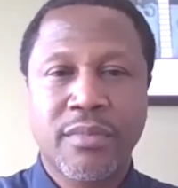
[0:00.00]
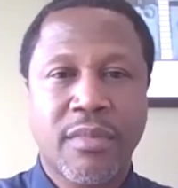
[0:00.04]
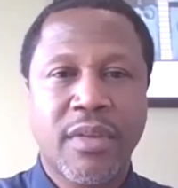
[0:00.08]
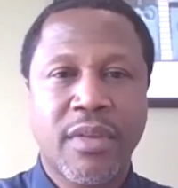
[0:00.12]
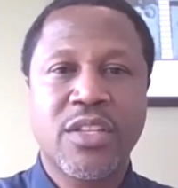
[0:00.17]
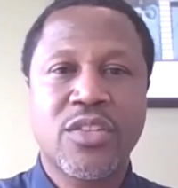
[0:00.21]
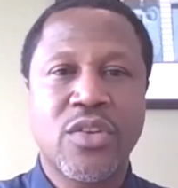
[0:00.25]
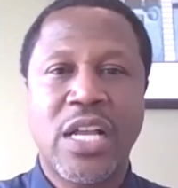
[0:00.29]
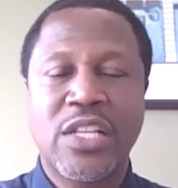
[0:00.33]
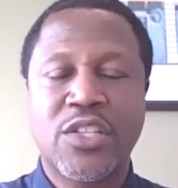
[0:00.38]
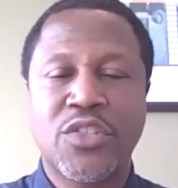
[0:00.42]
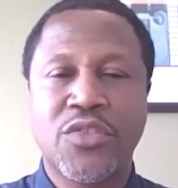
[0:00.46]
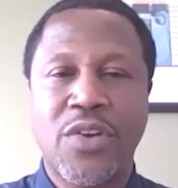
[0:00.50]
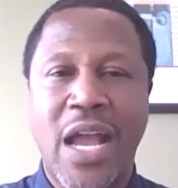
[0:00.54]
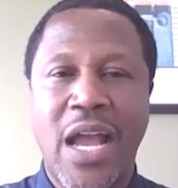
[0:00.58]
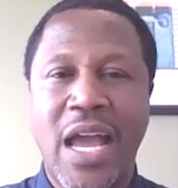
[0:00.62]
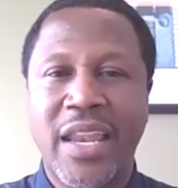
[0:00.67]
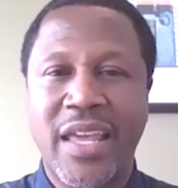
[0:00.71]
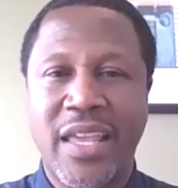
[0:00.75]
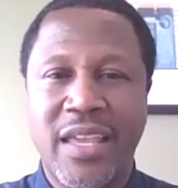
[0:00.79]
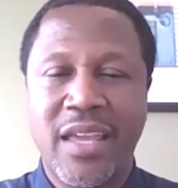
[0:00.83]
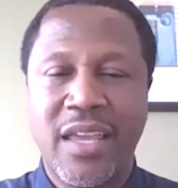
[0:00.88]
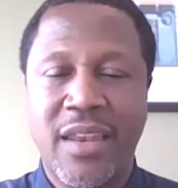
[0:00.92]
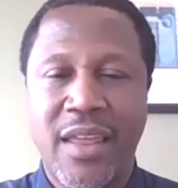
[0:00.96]
And so I try
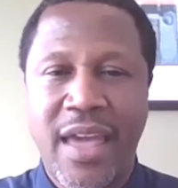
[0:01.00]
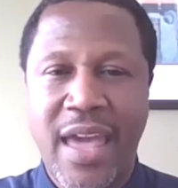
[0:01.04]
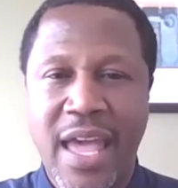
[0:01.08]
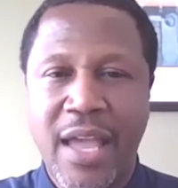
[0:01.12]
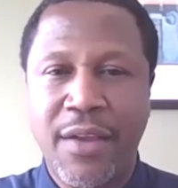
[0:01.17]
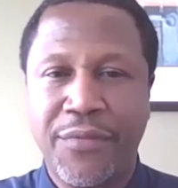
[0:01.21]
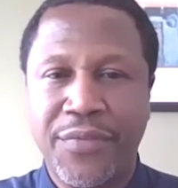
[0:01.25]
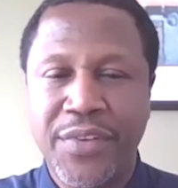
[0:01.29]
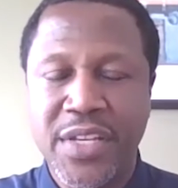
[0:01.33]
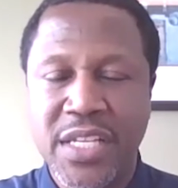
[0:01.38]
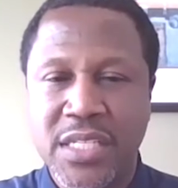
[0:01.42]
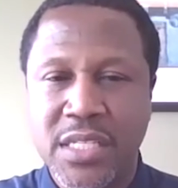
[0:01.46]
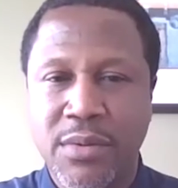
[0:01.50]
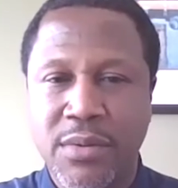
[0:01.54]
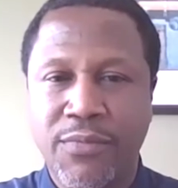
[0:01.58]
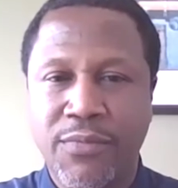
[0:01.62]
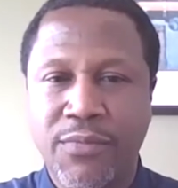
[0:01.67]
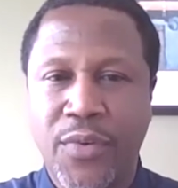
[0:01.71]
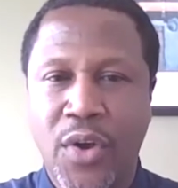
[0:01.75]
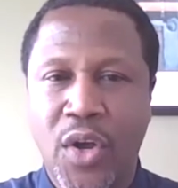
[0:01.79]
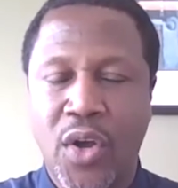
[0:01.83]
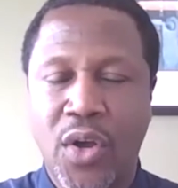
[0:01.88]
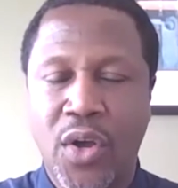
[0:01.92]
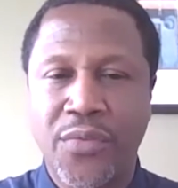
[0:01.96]
to get athletes
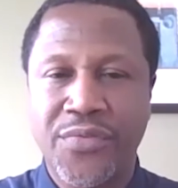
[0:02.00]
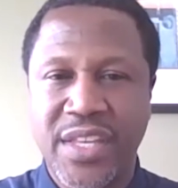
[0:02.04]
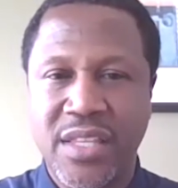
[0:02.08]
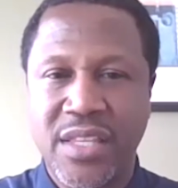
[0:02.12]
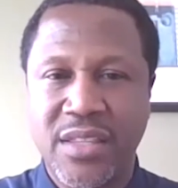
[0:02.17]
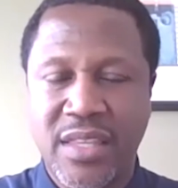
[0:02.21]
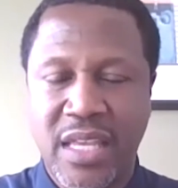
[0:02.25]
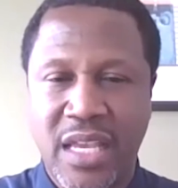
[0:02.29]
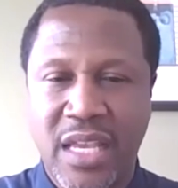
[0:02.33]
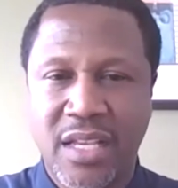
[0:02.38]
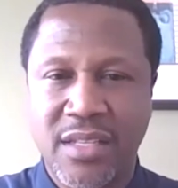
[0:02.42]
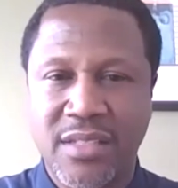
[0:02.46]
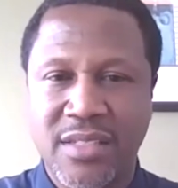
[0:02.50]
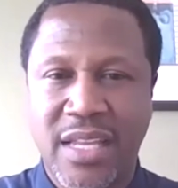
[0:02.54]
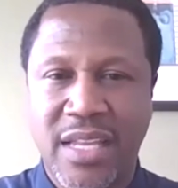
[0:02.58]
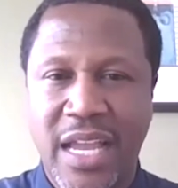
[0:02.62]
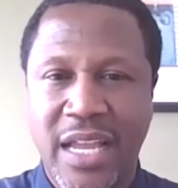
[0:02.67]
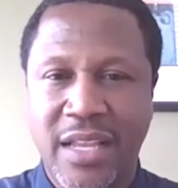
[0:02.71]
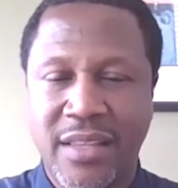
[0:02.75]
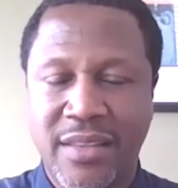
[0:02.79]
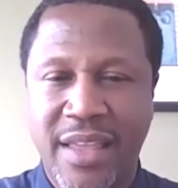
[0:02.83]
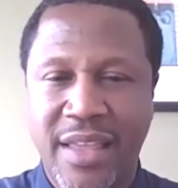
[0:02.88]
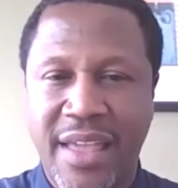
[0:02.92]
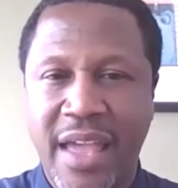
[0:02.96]
involved in things
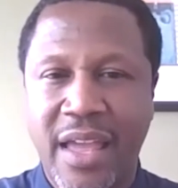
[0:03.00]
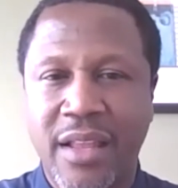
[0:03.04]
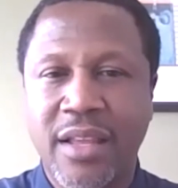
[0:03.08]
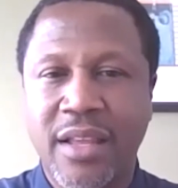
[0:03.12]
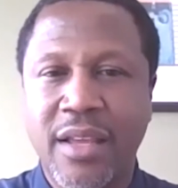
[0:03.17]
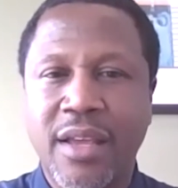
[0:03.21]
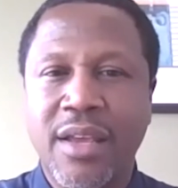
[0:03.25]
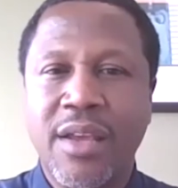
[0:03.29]
like that